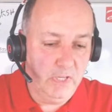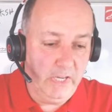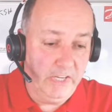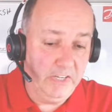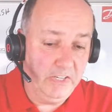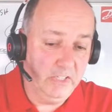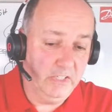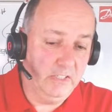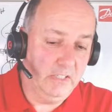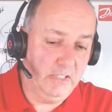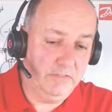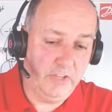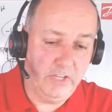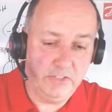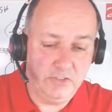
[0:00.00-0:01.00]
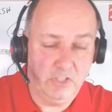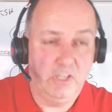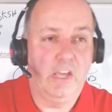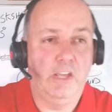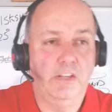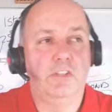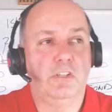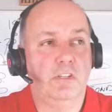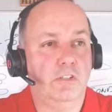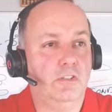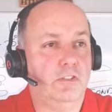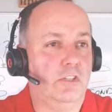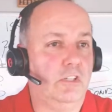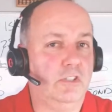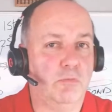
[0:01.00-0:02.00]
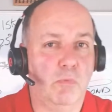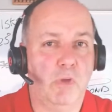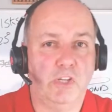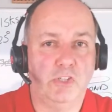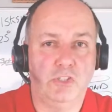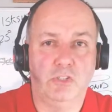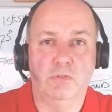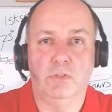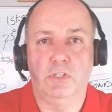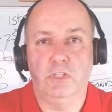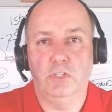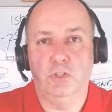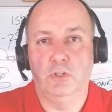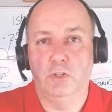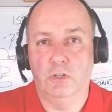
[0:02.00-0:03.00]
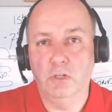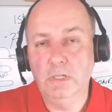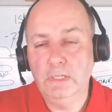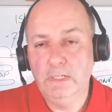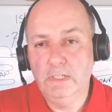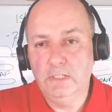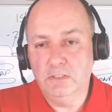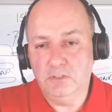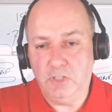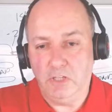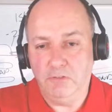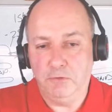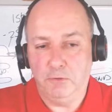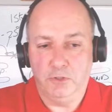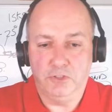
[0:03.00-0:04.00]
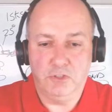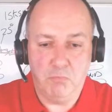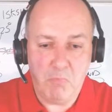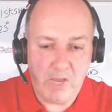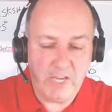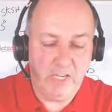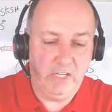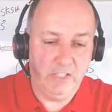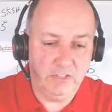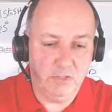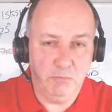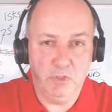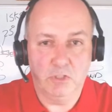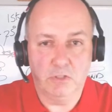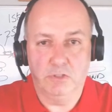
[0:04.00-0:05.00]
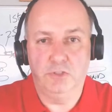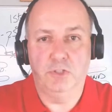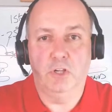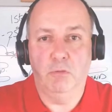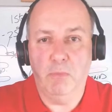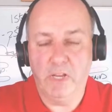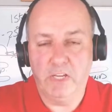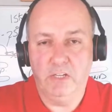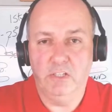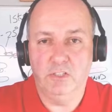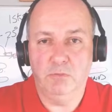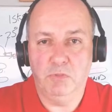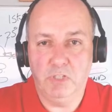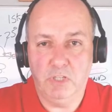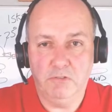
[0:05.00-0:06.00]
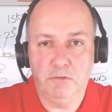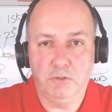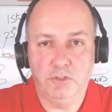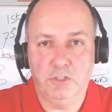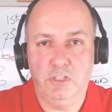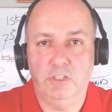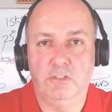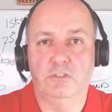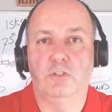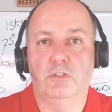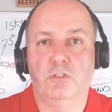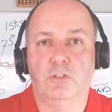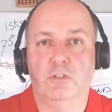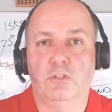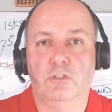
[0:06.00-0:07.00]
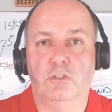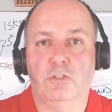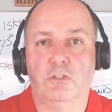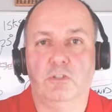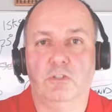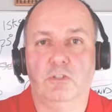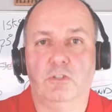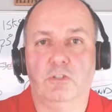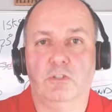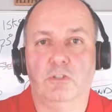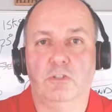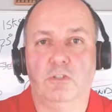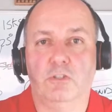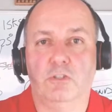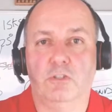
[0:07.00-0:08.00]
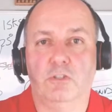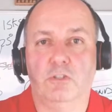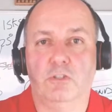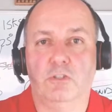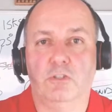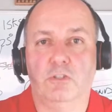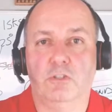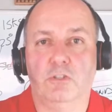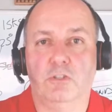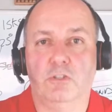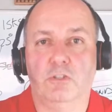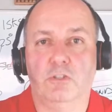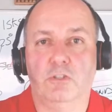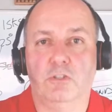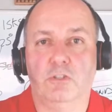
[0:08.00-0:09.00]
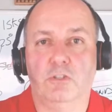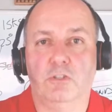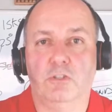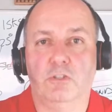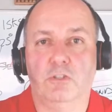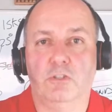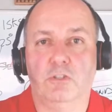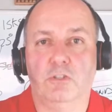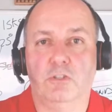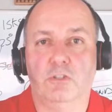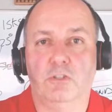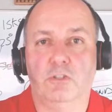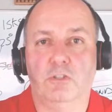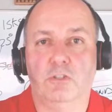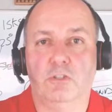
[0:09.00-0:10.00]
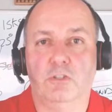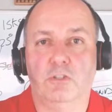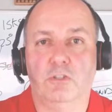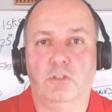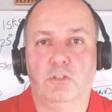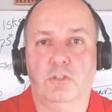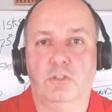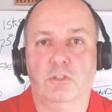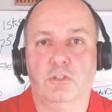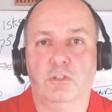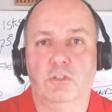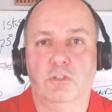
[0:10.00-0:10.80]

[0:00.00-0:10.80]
And if that's the case, then you just need to make sure that your defrost mechanism, your control mechanism, your defrost heaters, all of that is working, as it should really.